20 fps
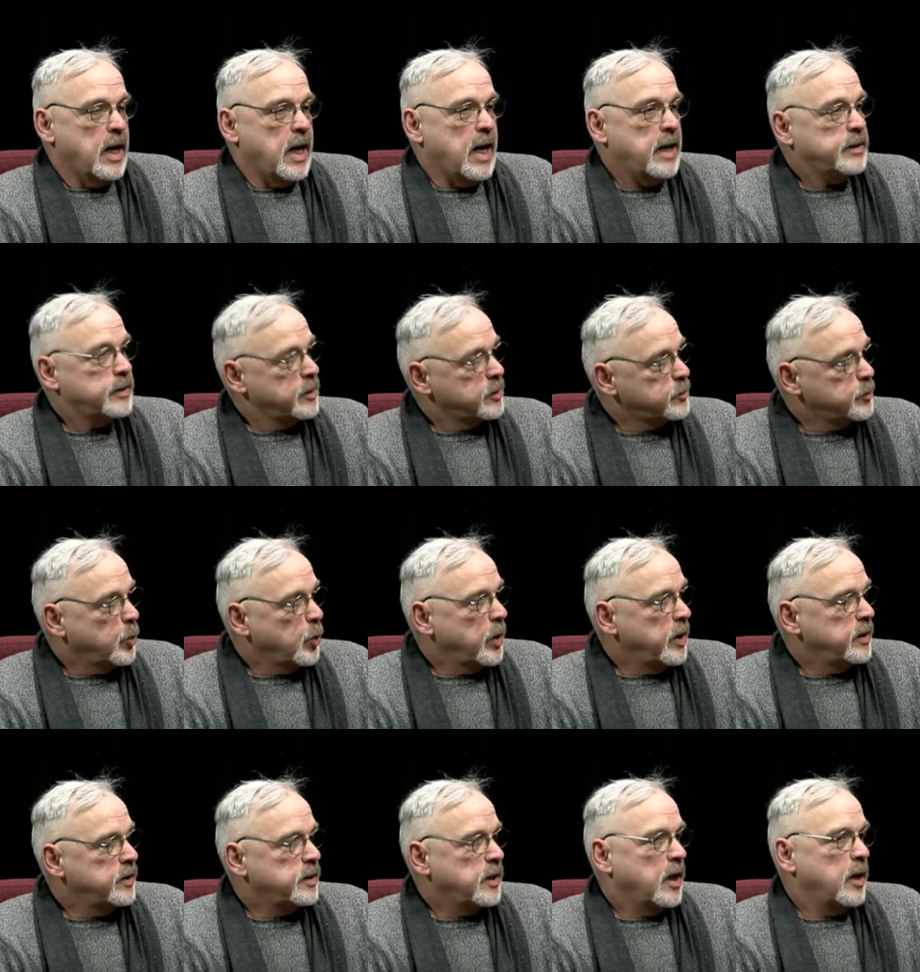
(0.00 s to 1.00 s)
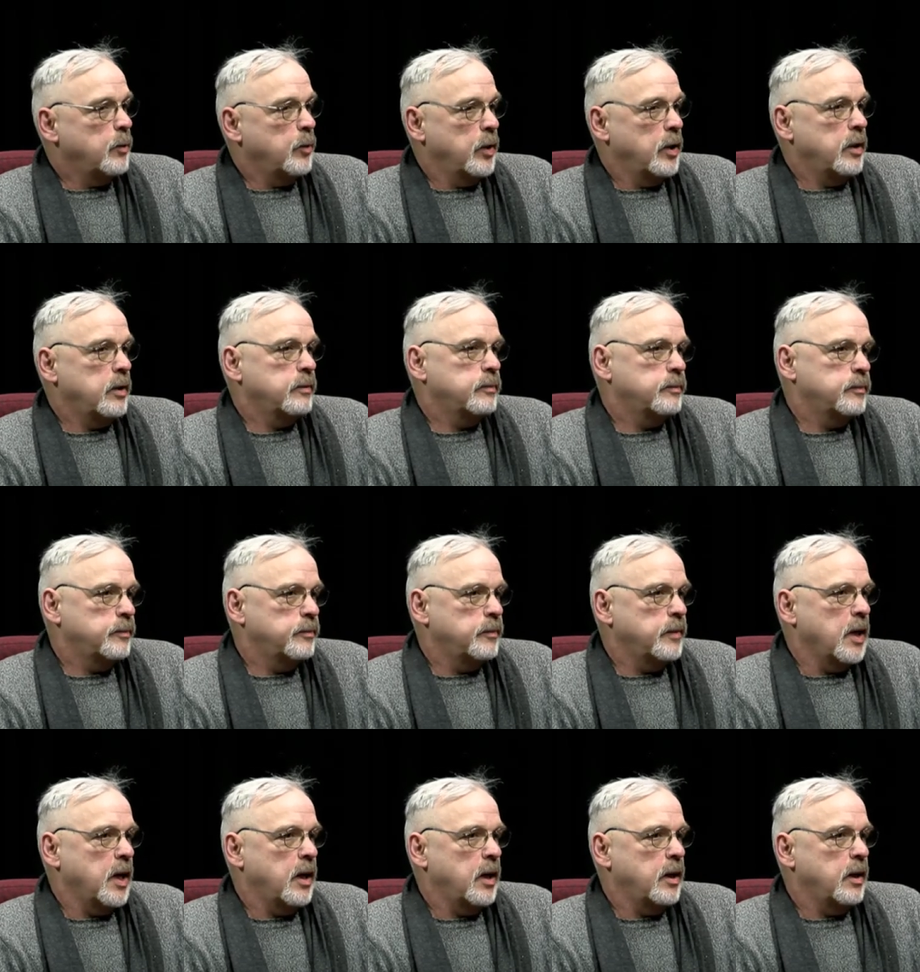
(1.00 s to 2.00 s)
At this point in time, well,
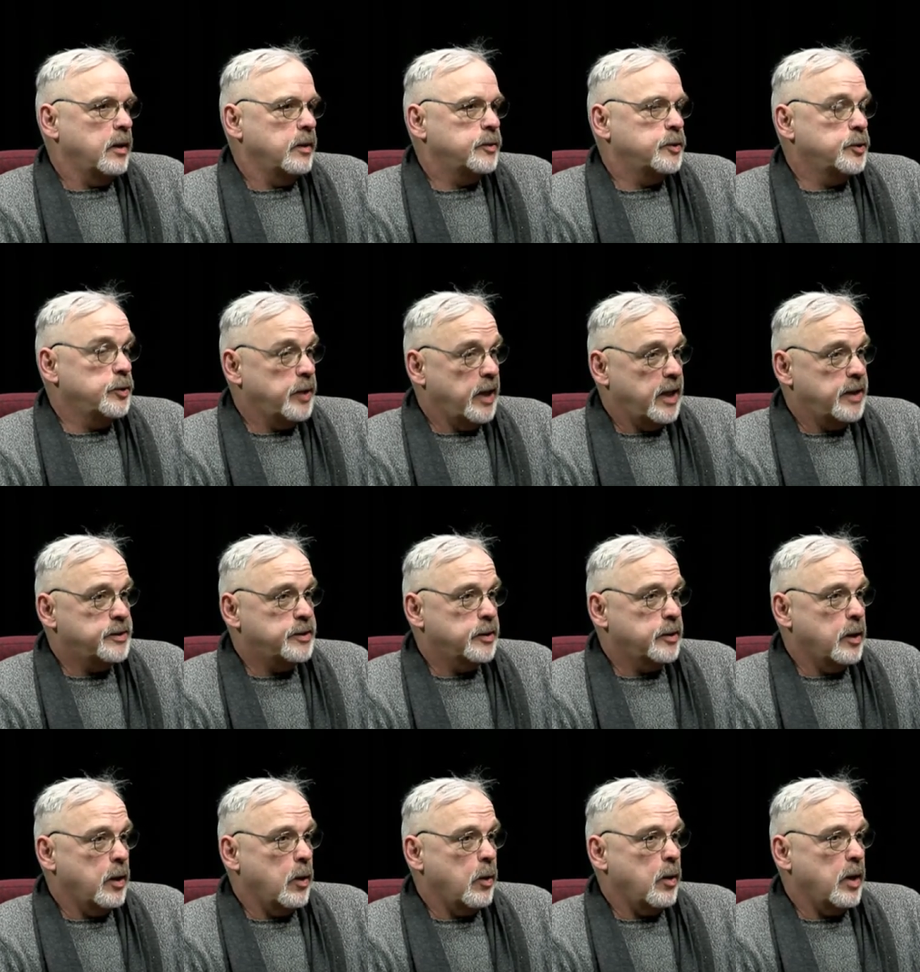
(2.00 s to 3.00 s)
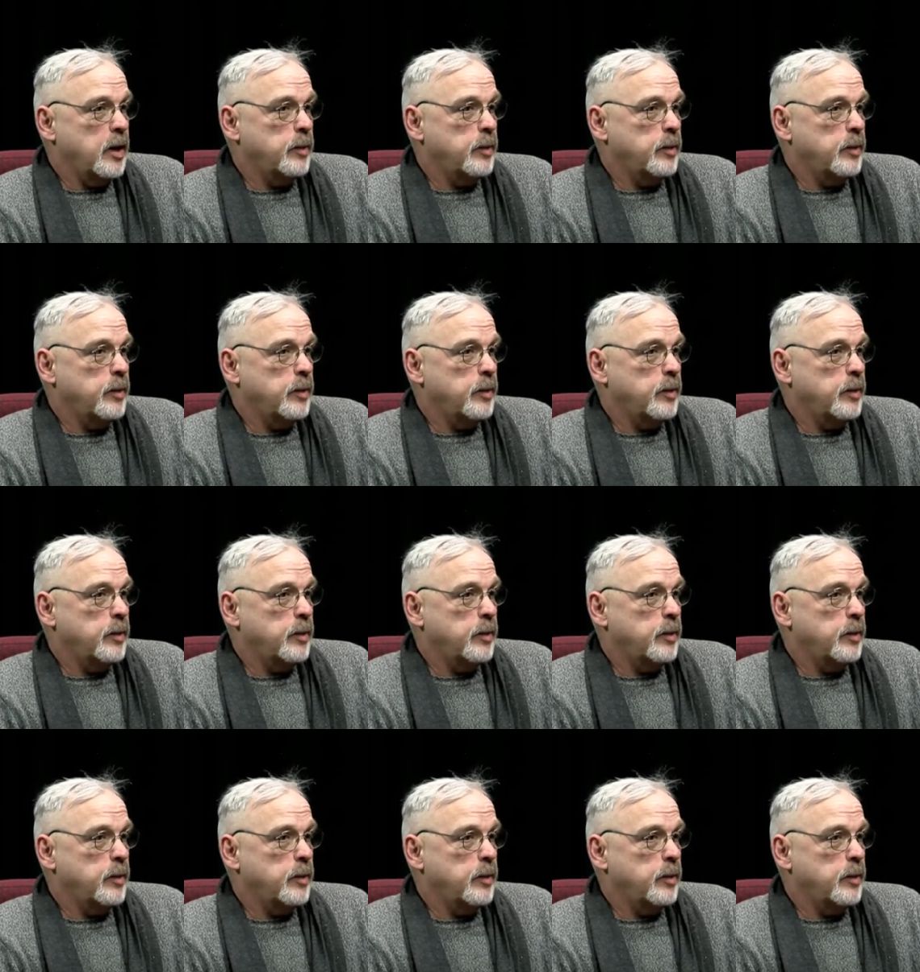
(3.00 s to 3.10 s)
2 days ago,